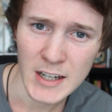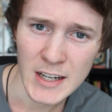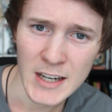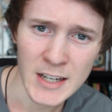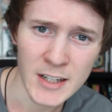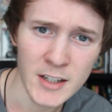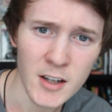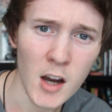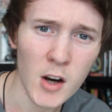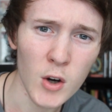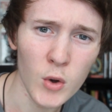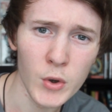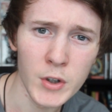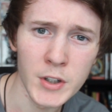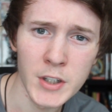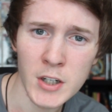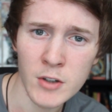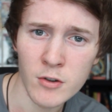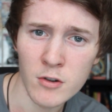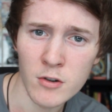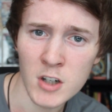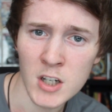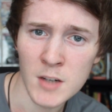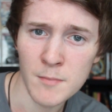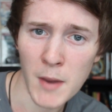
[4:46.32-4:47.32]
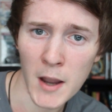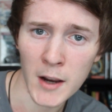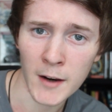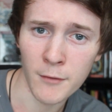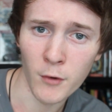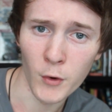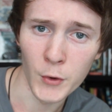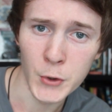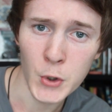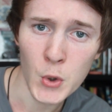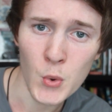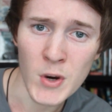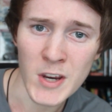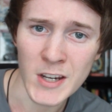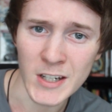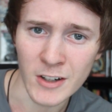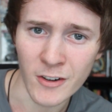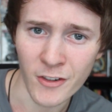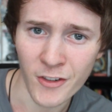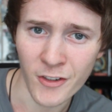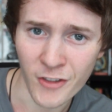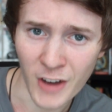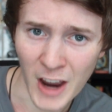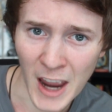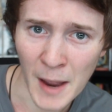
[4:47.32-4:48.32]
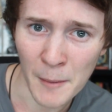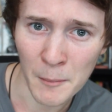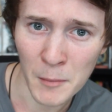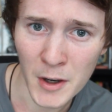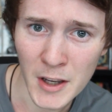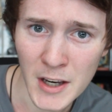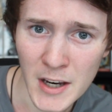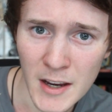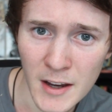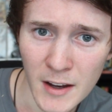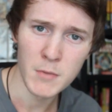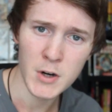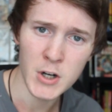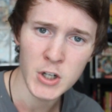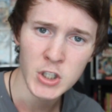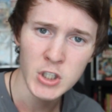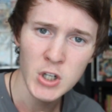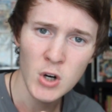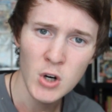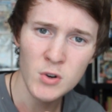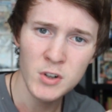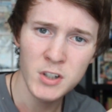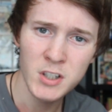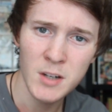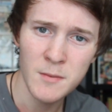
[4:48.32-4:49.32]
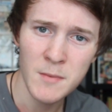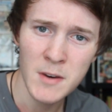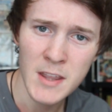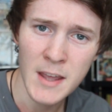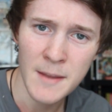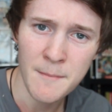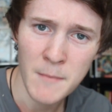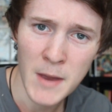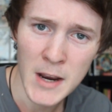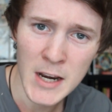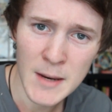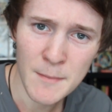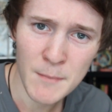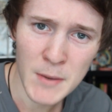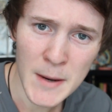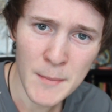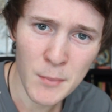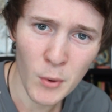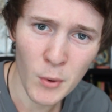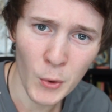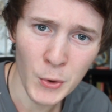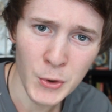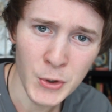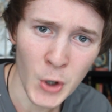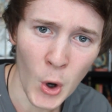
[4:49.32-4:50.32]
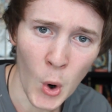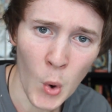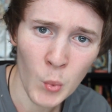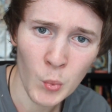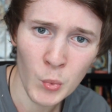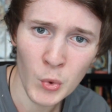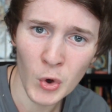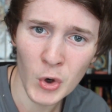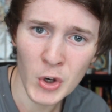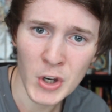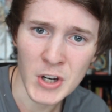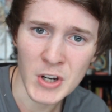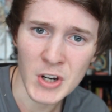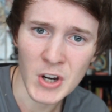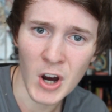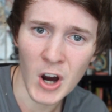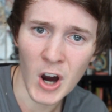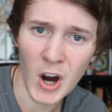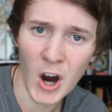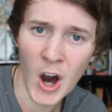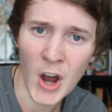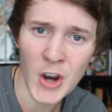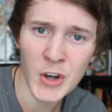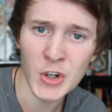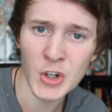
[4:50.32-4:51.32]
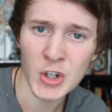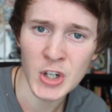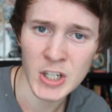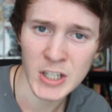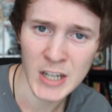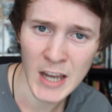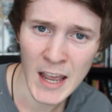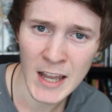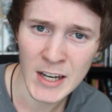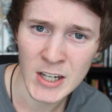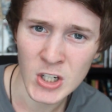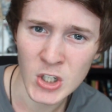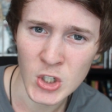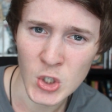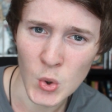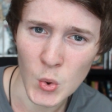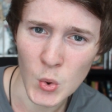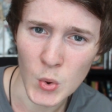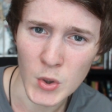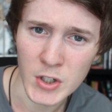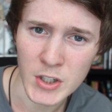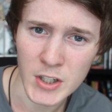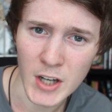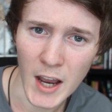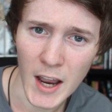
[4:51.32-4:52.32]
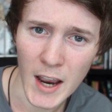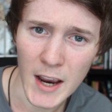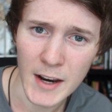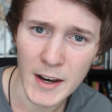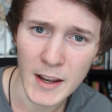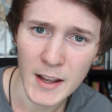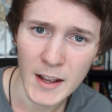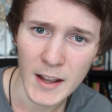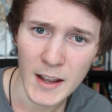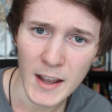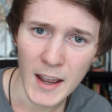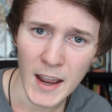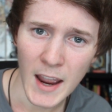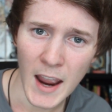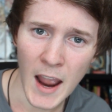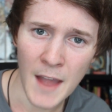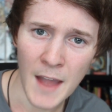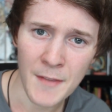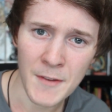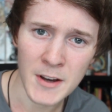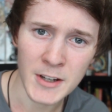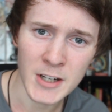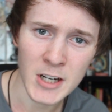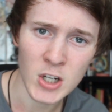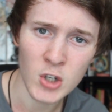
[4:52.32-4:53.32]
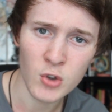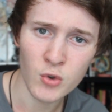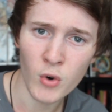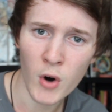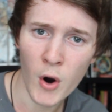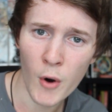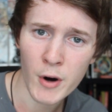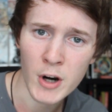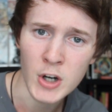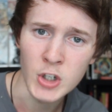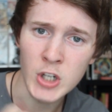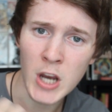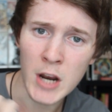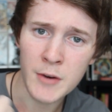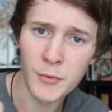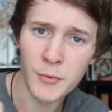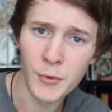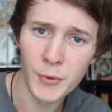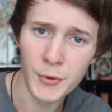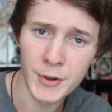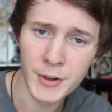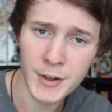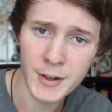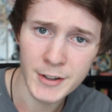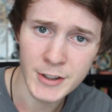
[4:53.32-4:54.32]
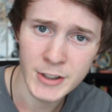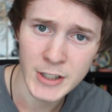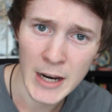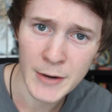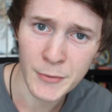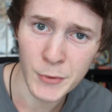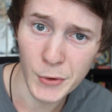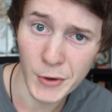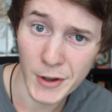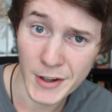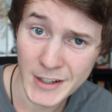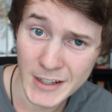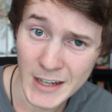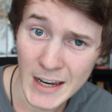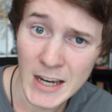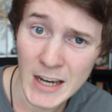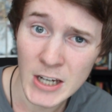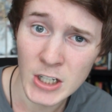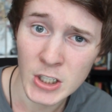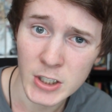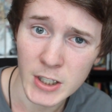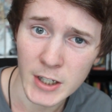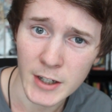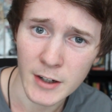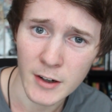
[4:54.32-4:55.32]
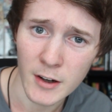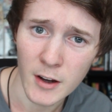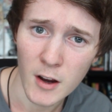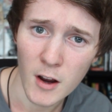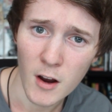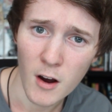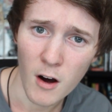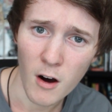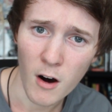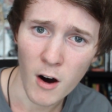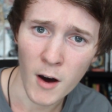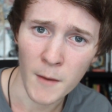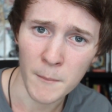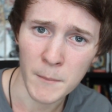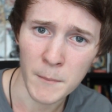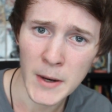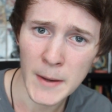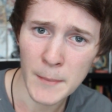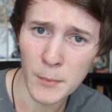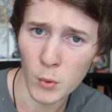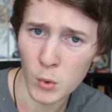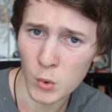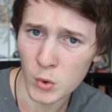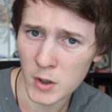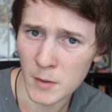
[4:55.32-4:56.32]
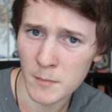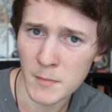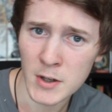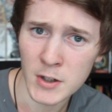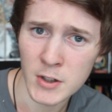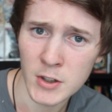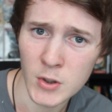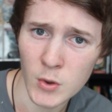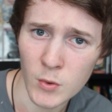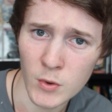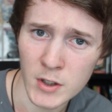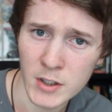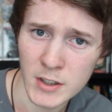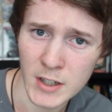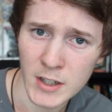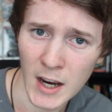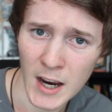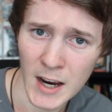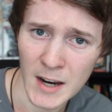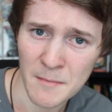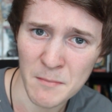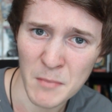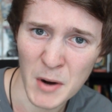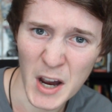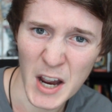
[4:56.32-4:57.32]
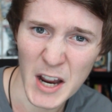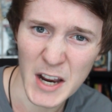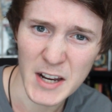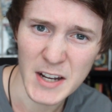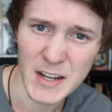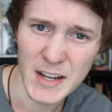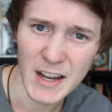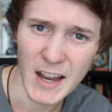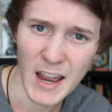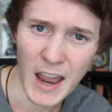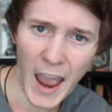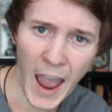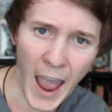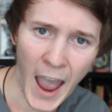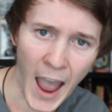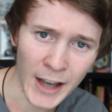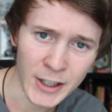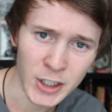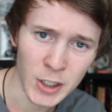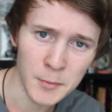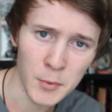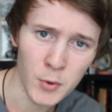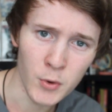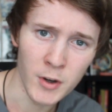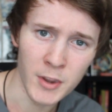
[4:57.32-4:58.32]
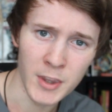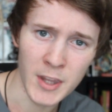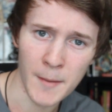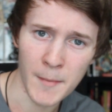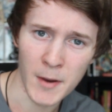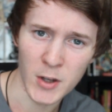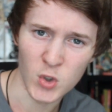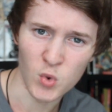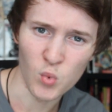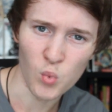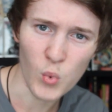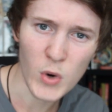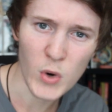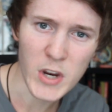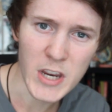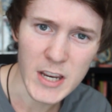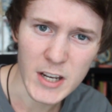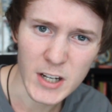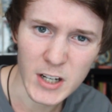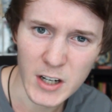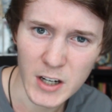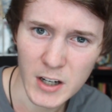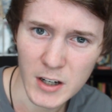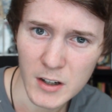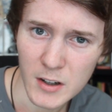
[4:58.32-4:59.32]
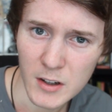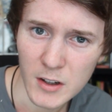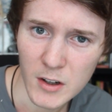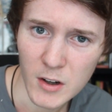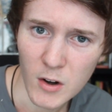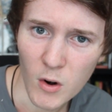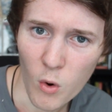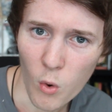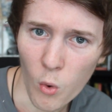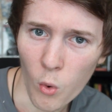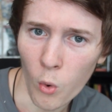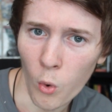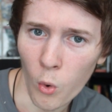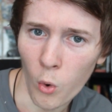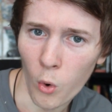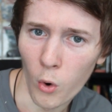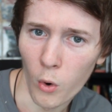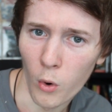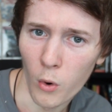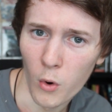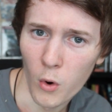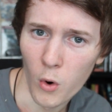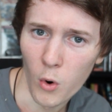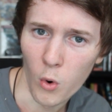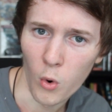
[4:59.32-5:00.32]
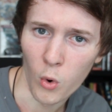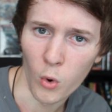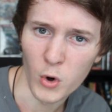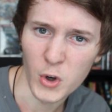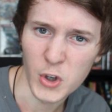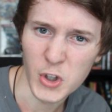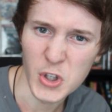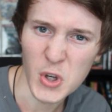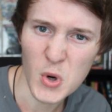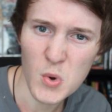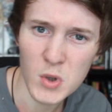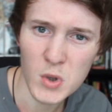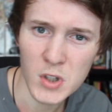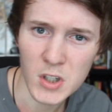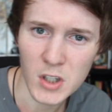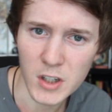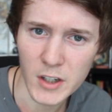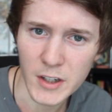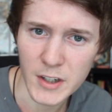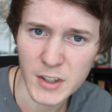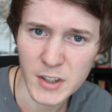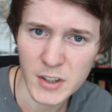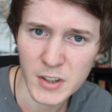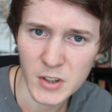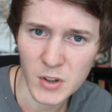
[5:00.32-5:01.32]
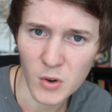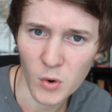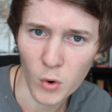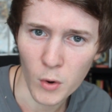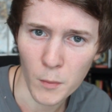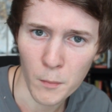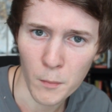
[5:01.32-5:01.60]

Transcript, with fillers: is not only disrespectful to his family, but it shows to me that many people don't really understand suicide, and they just throw out a general generalization on people who commit suicide by attributing them as weak, or or useless, or